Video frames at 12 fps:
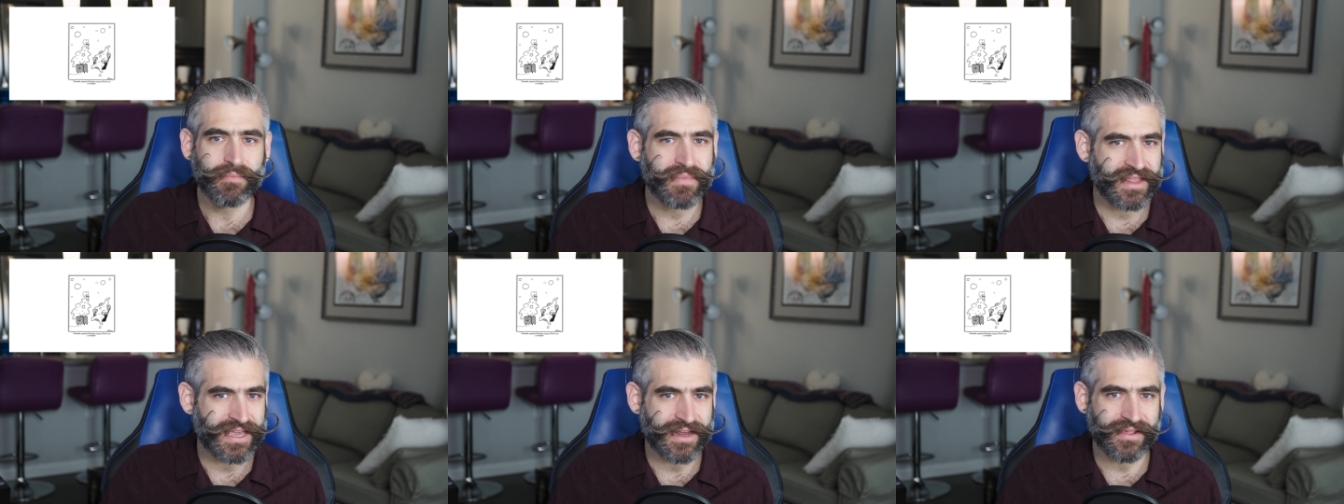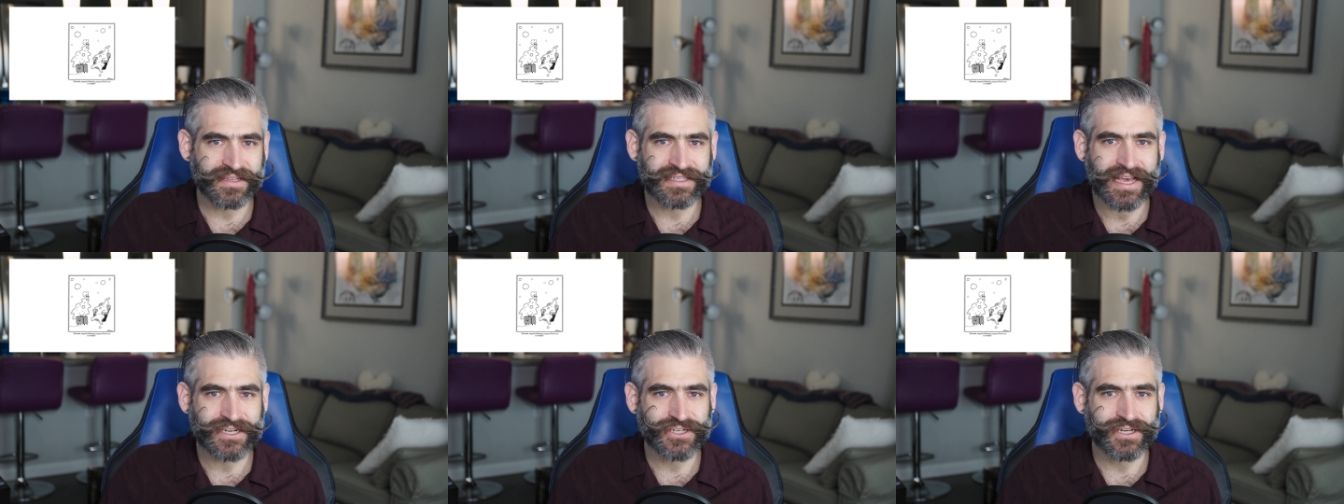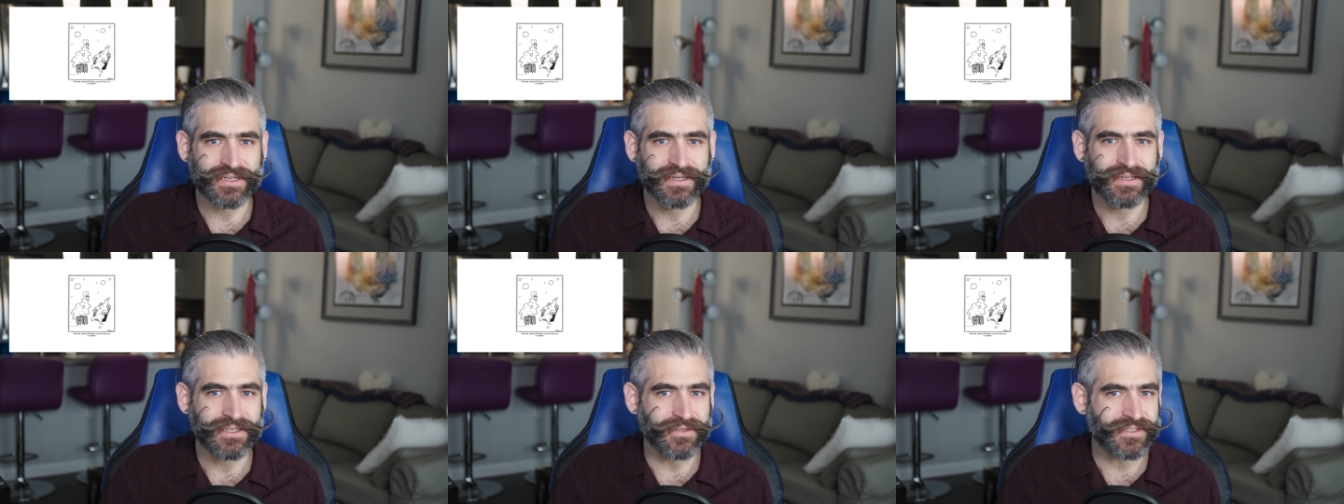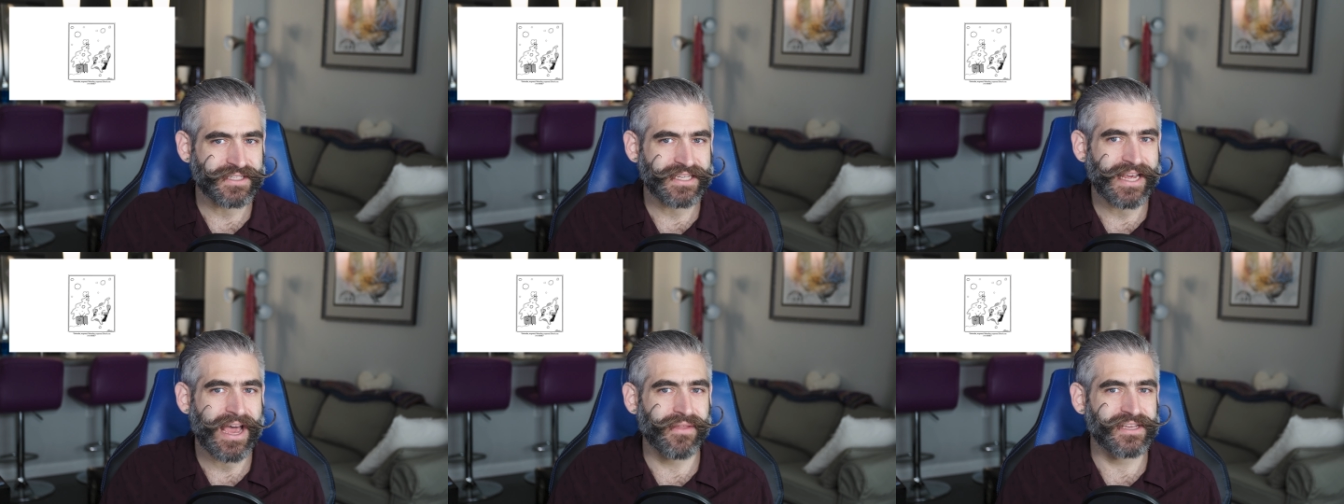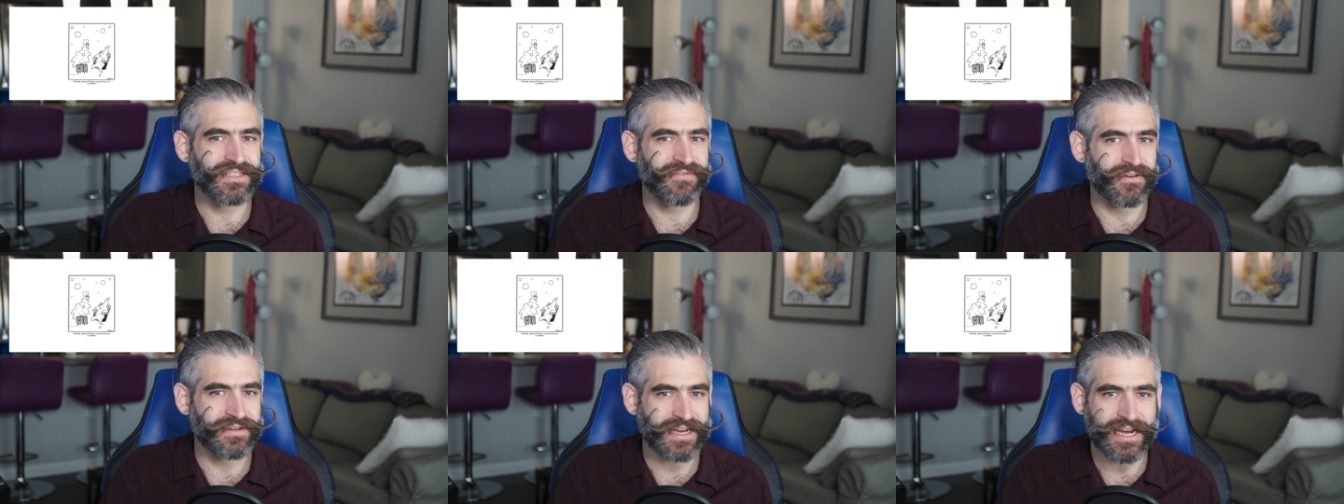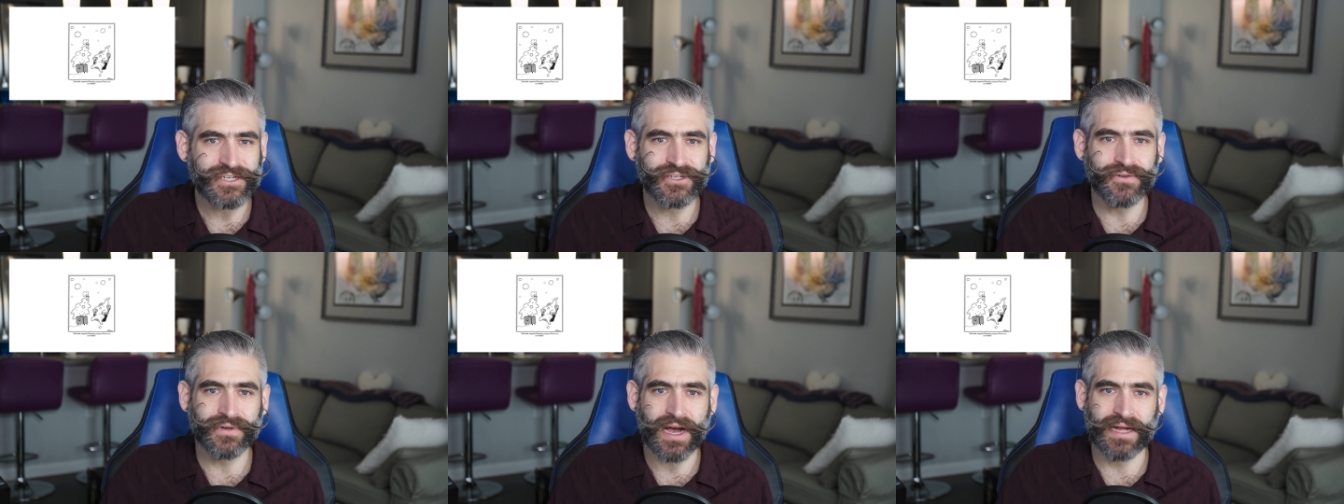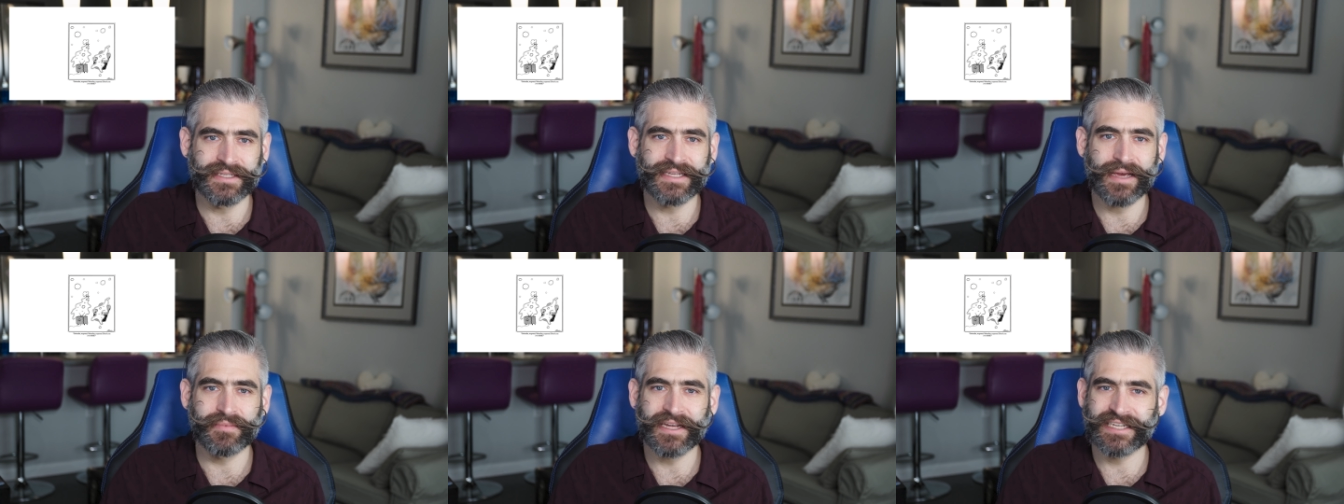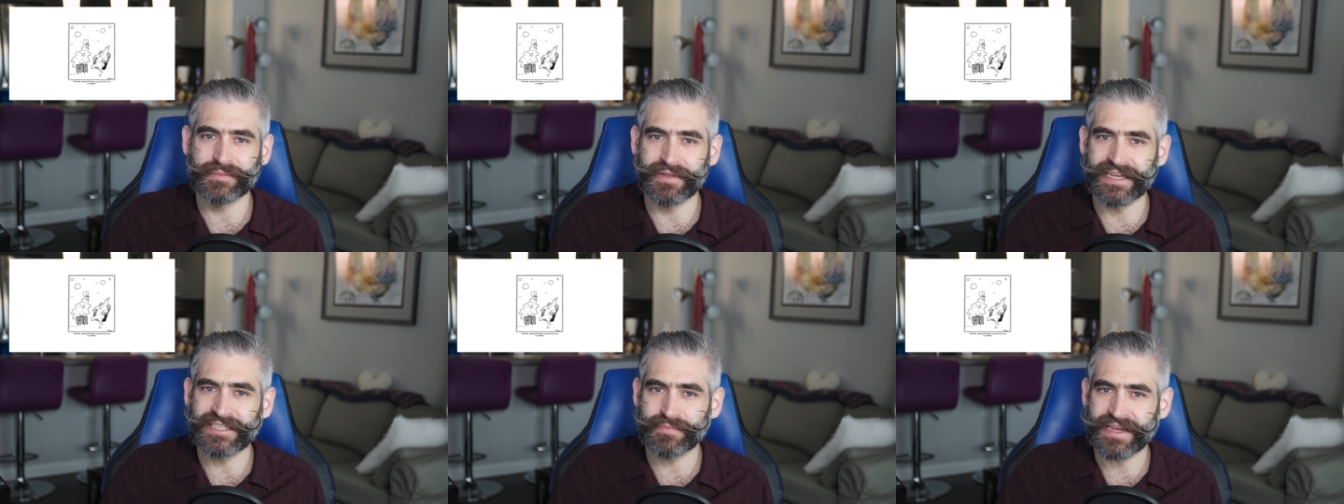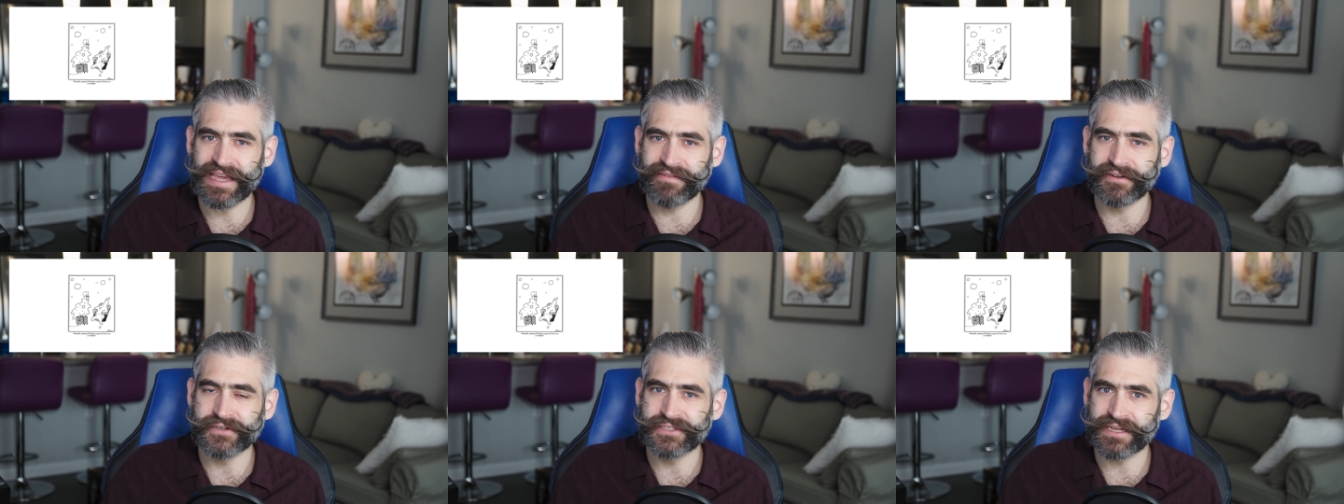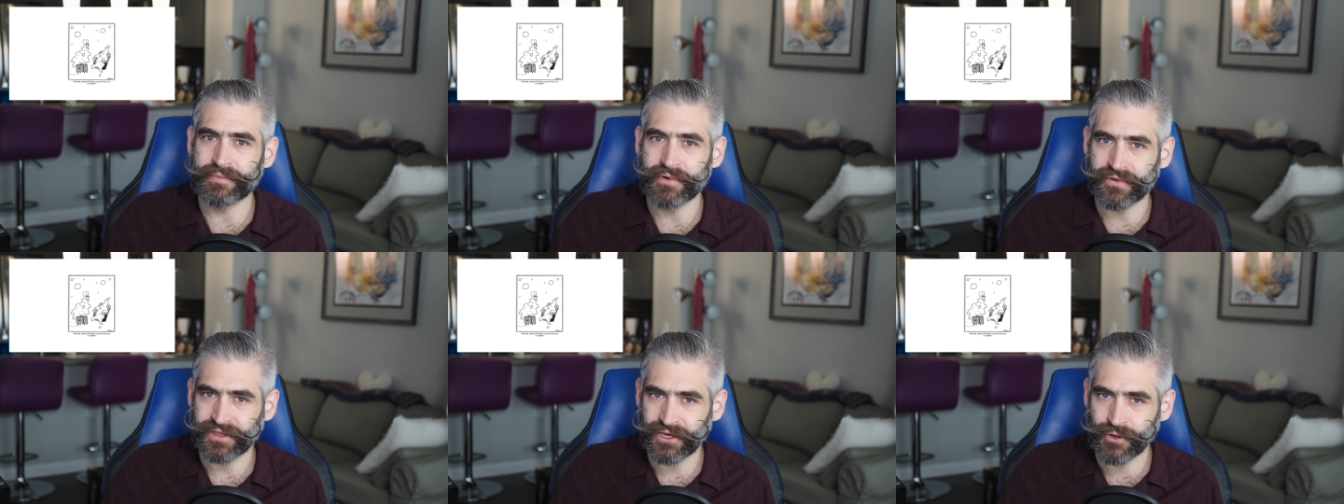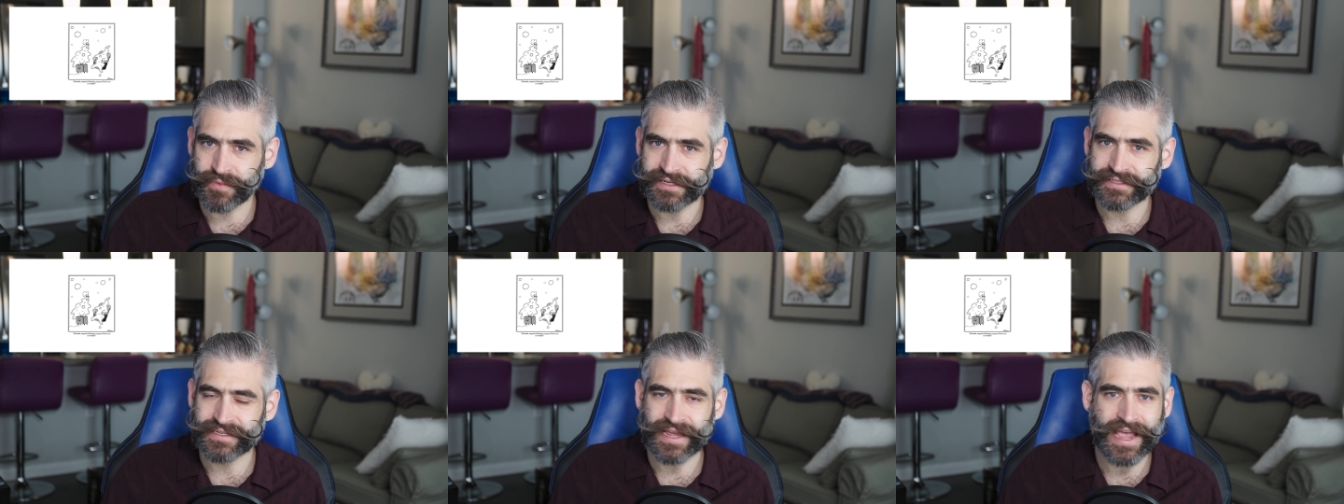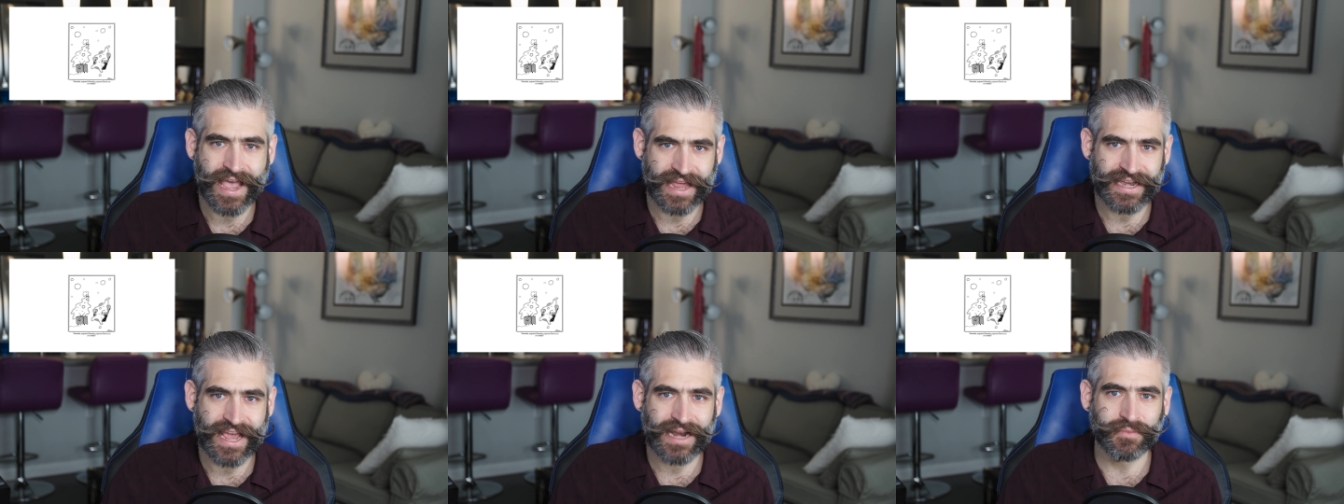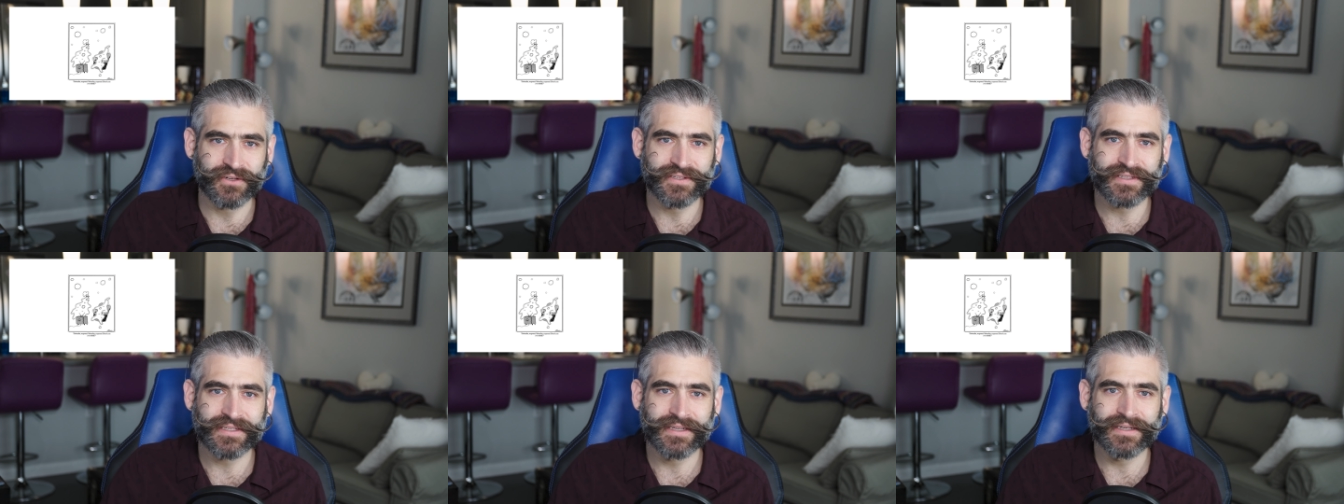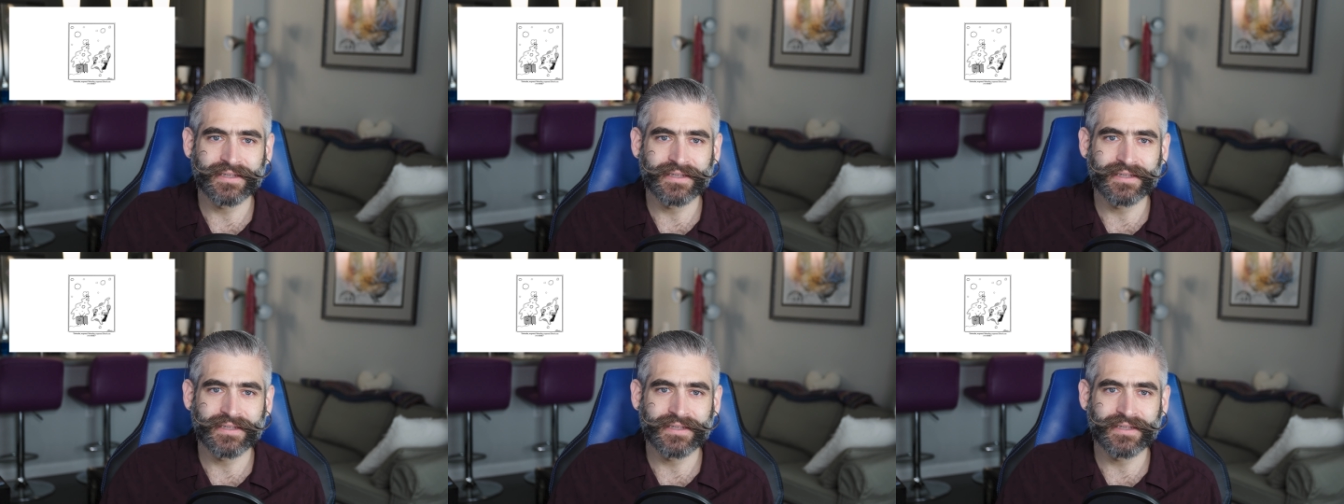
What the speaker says: By the end of this lecture, you'll see how this foundational concept explains behaviors in both humans and animals.